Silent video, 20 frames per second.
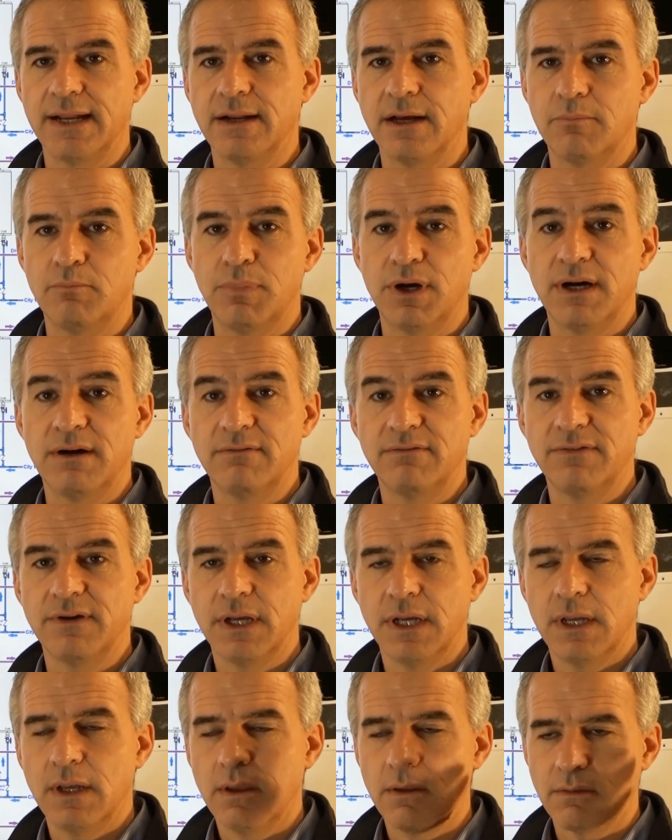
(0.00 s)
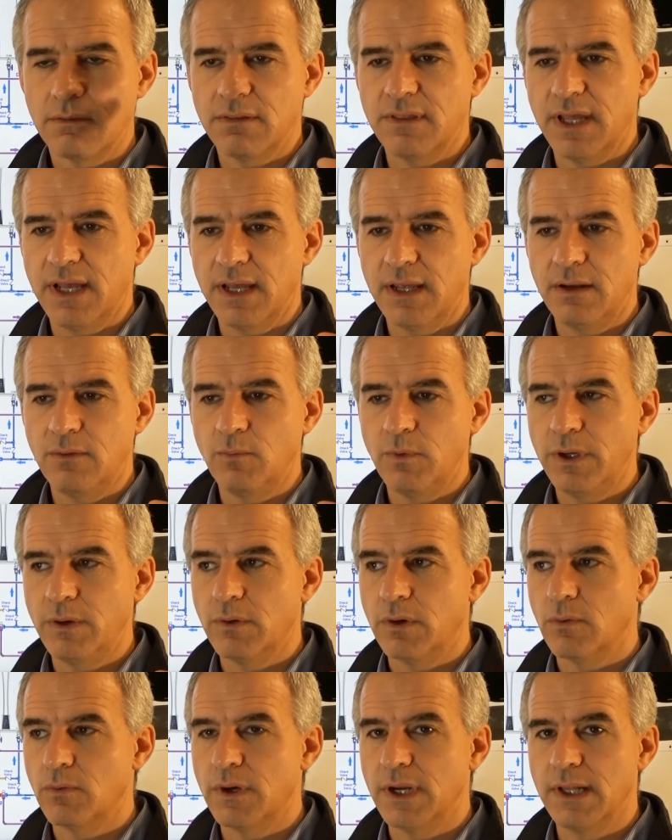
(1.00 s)
above, then we
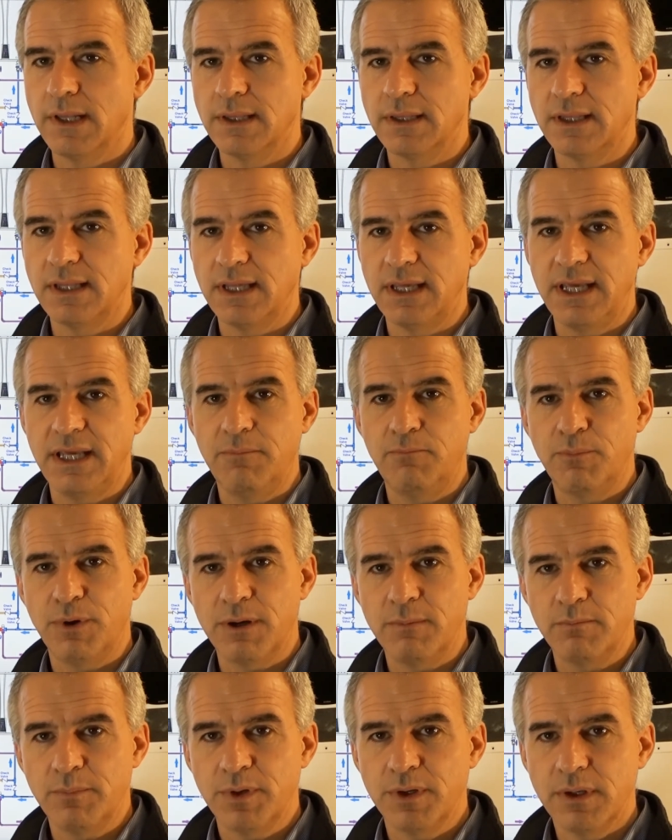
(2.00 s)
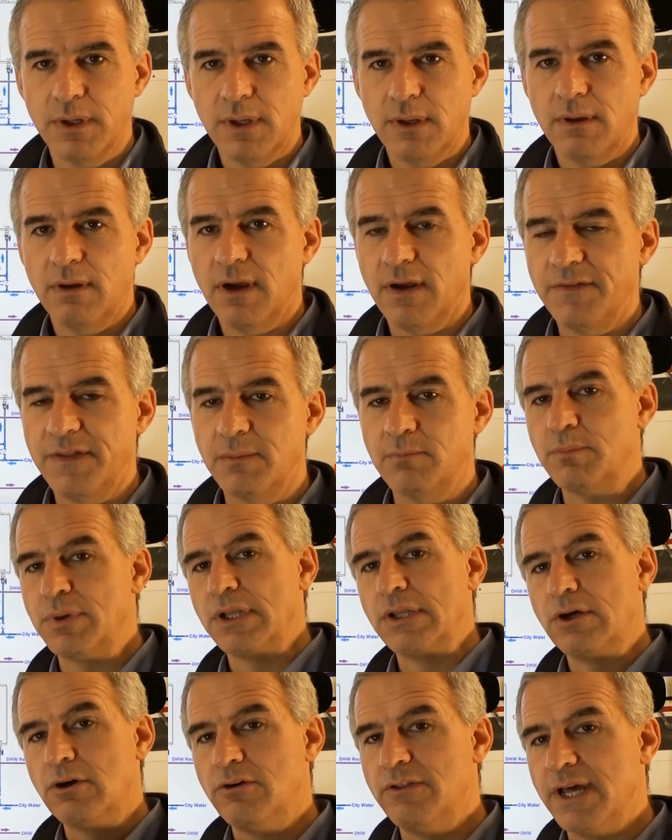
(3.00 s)
will run the heat pump, and then
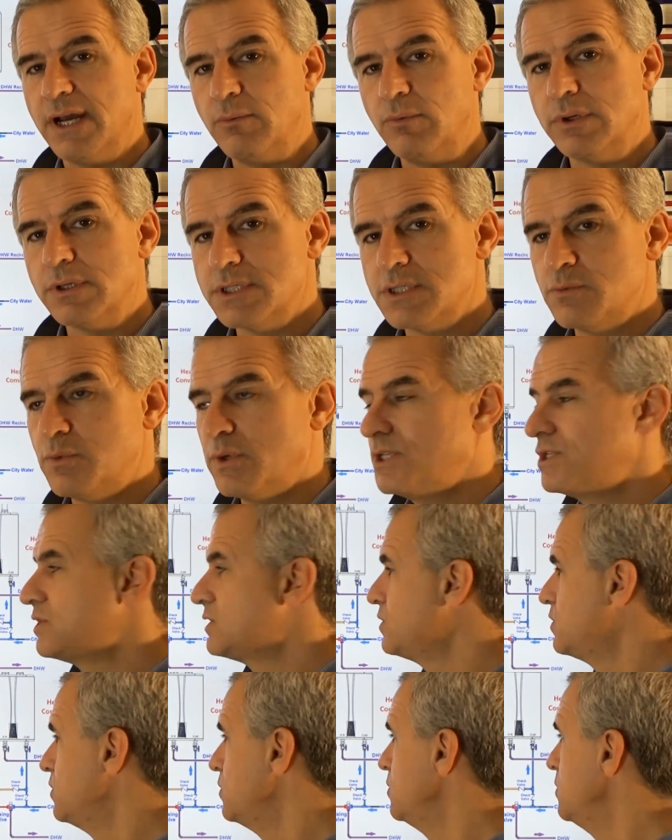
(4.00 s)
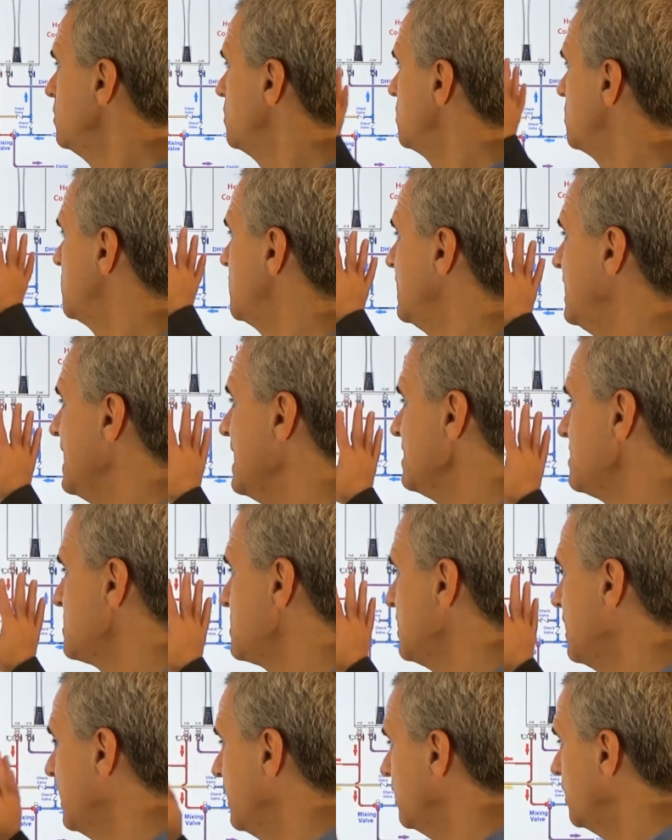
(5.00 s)
below that we'll switch to the gas
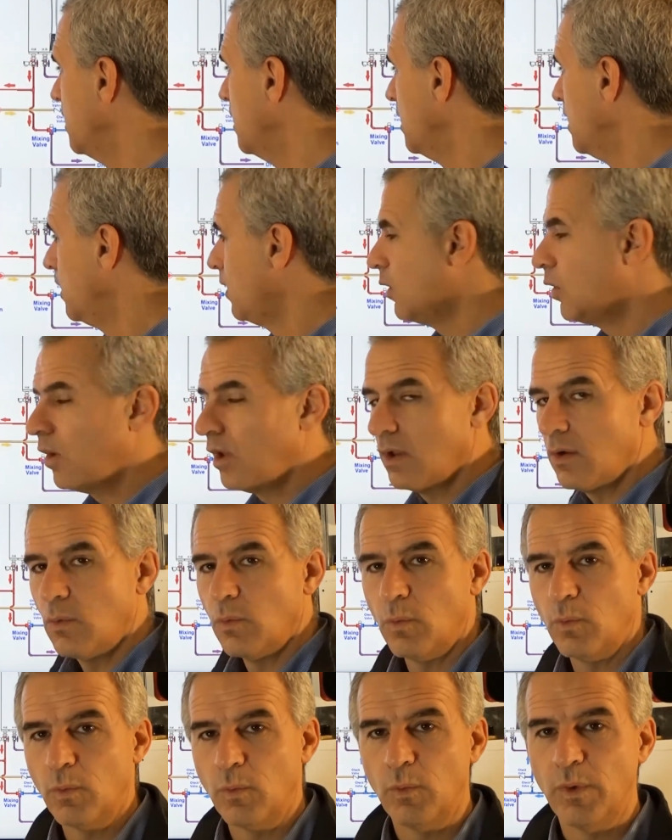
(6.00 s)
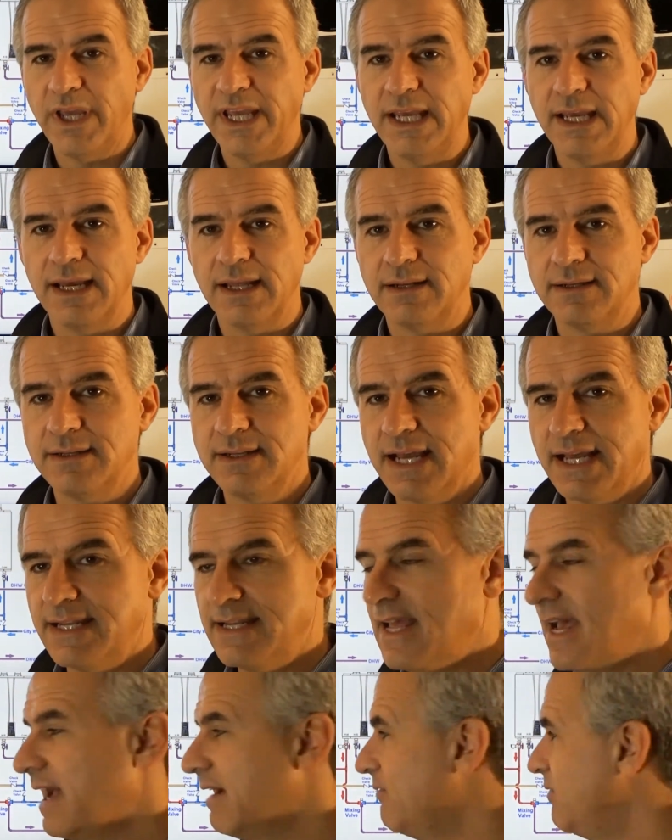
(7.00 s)
side. We at
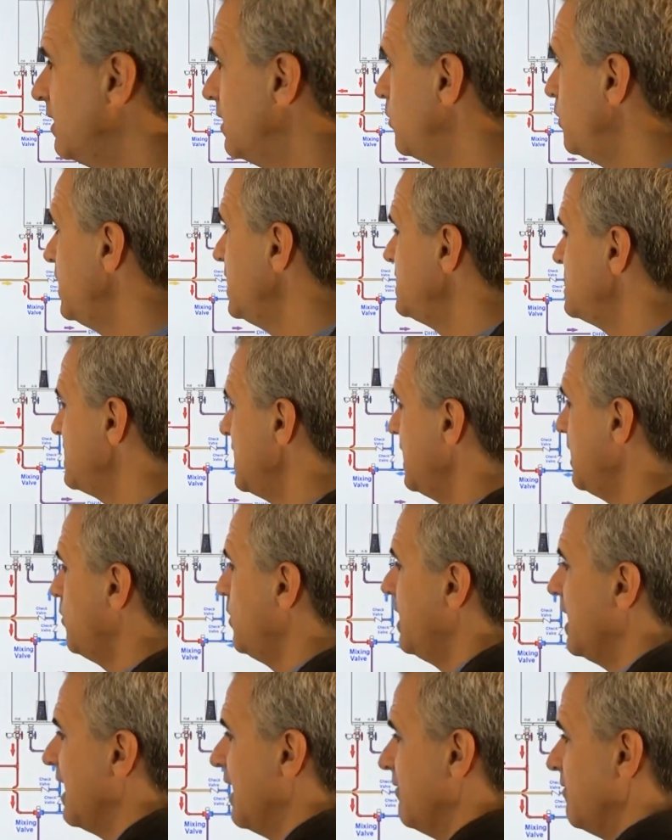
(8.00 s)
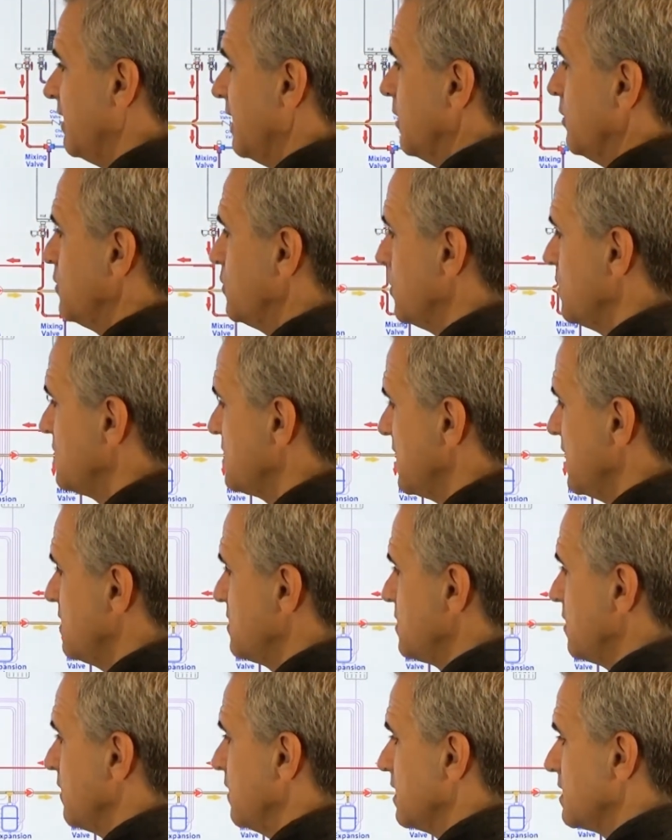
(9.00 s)
Navien, we have an outdoor
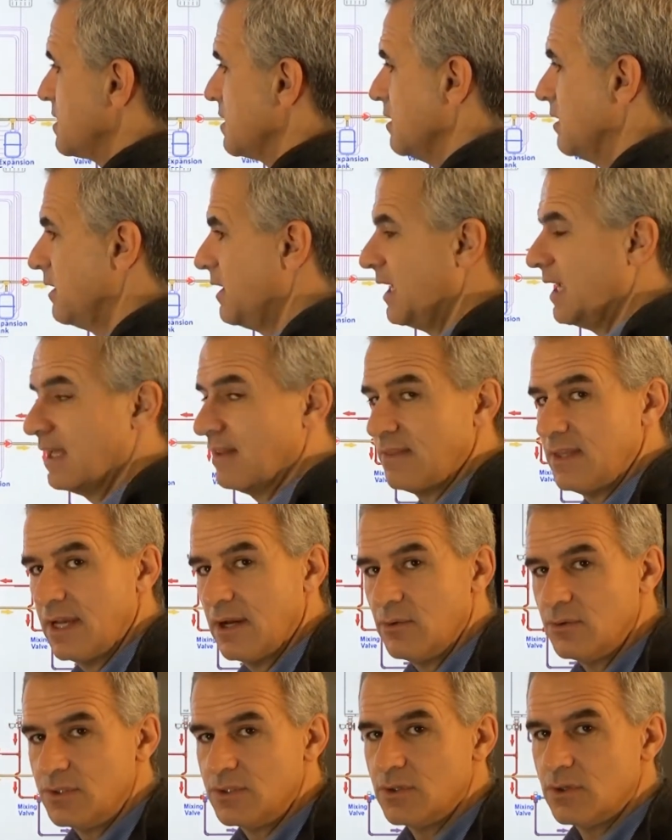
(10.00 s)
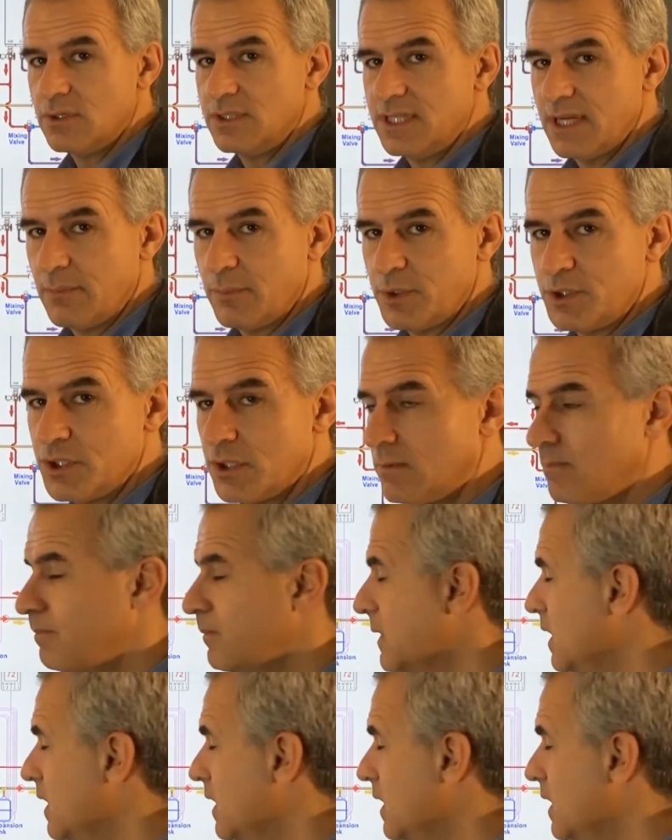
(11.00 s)
sensor that's looking at the outdoor temperature,